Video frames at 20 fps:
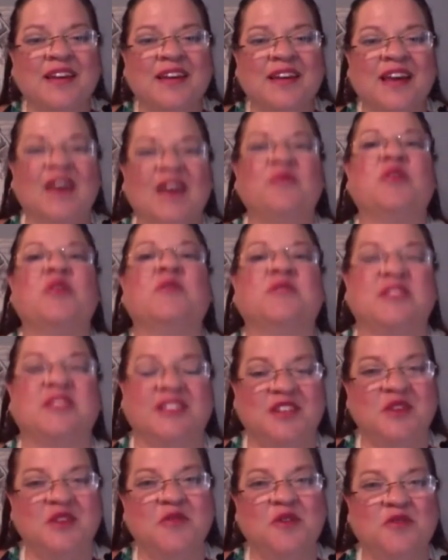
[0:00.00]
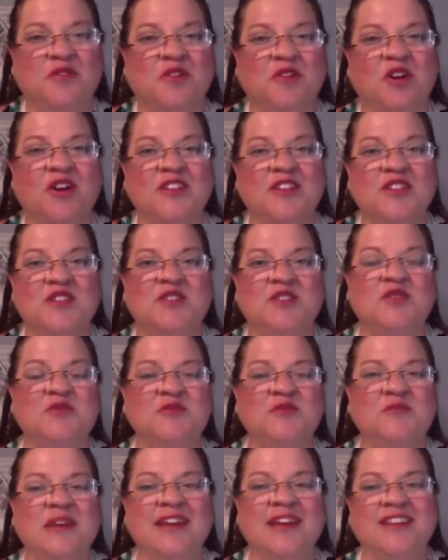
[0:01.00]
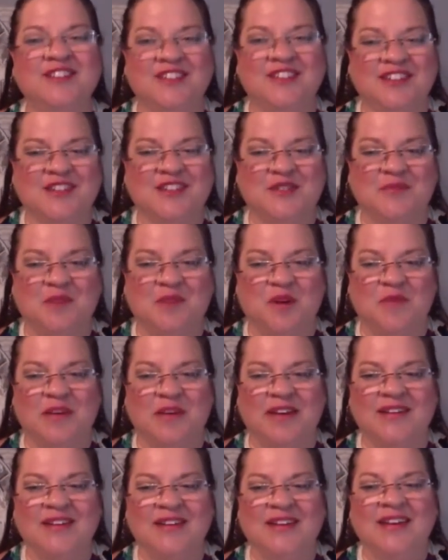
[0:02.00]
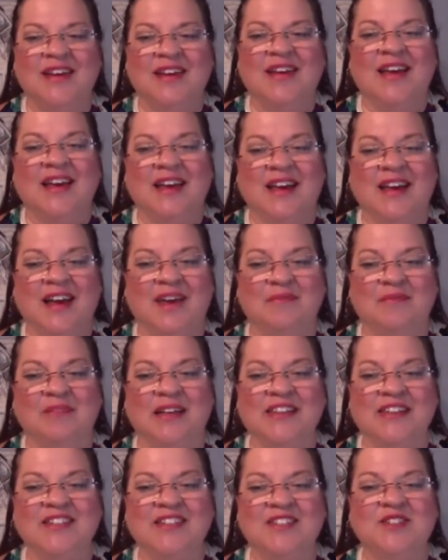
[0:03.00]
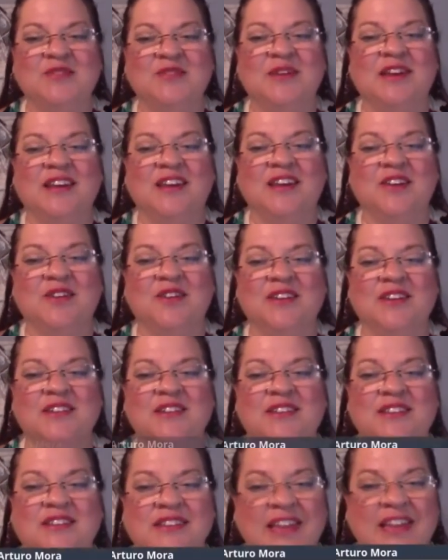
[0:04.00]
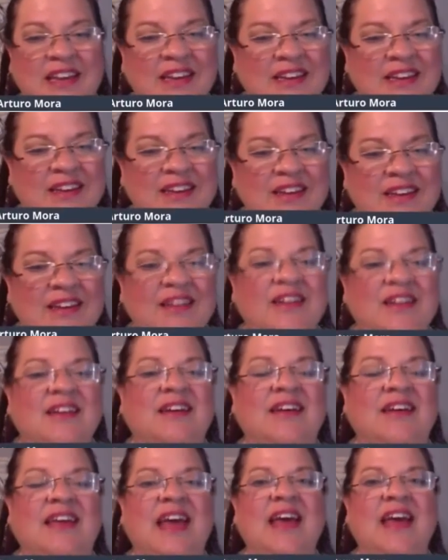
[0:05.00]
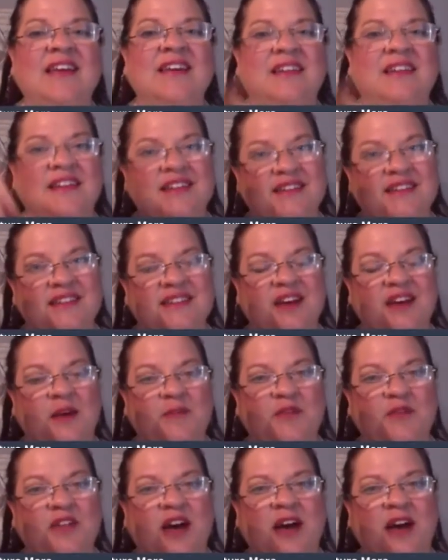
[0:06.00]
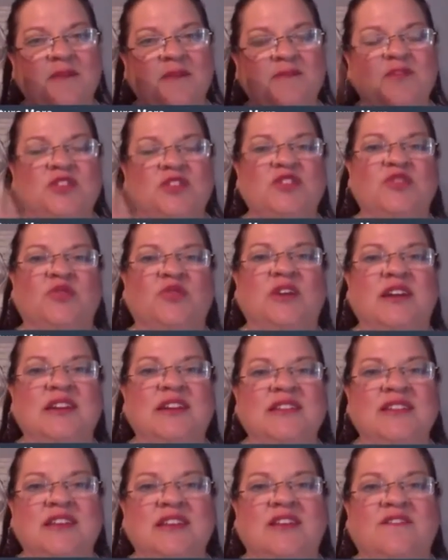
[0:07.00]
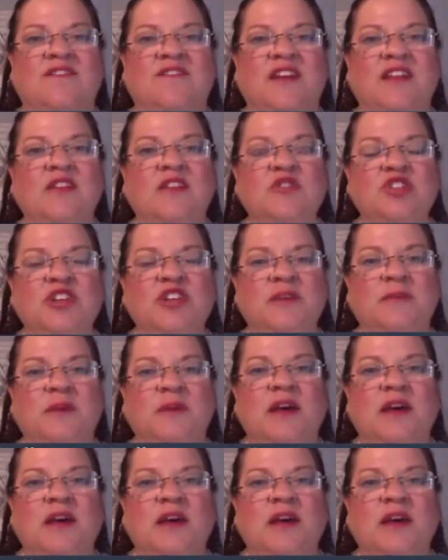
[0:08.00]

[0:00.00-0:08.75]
And we will see you over on Zoom in just a moment. And God bless you. And here is the link. Again, it is up top to join us at Fellowship.